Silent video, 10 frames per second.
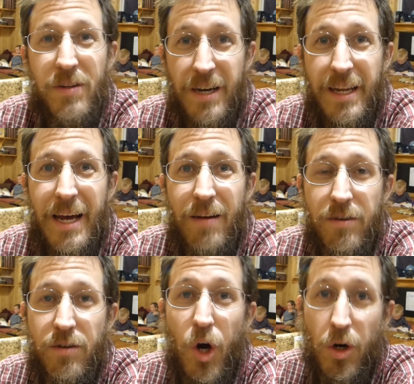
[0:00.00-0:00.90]
Tiny
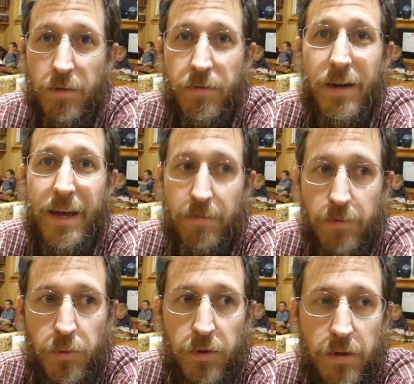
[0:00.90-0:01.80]
houses aren't for
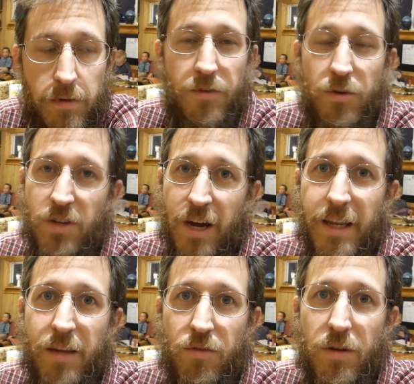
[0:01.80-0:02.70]
everyone.
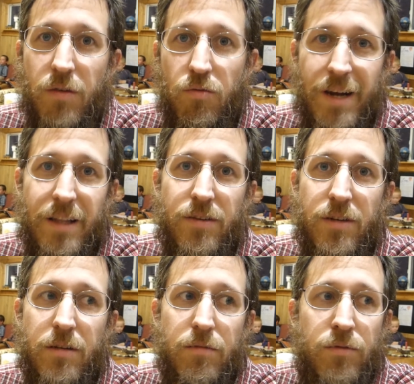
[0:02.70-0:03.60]
Tiny is really
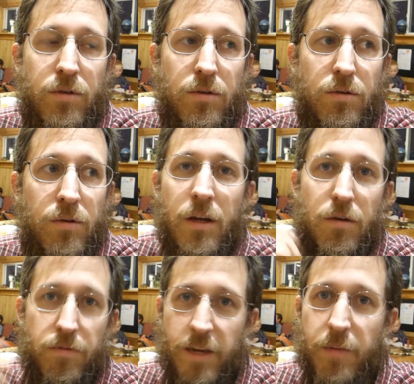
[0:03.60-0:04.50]
relative to
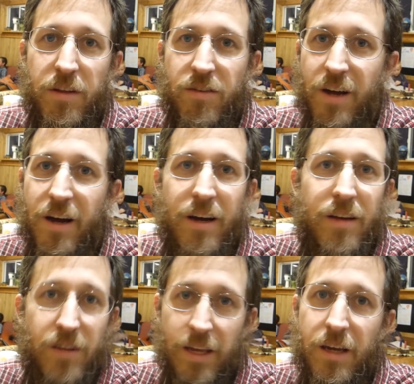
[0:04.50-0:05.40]
your family
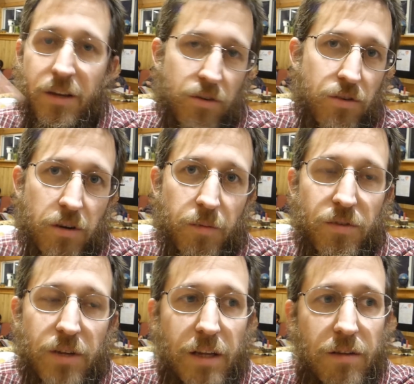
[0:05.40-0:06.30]
size and your
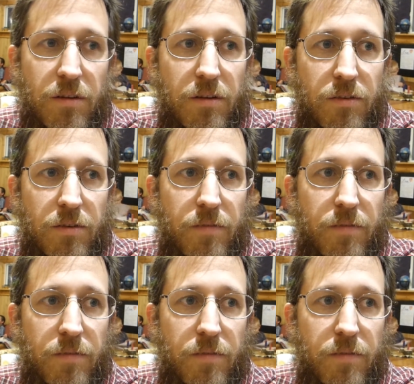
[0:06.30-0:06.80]
circumstances.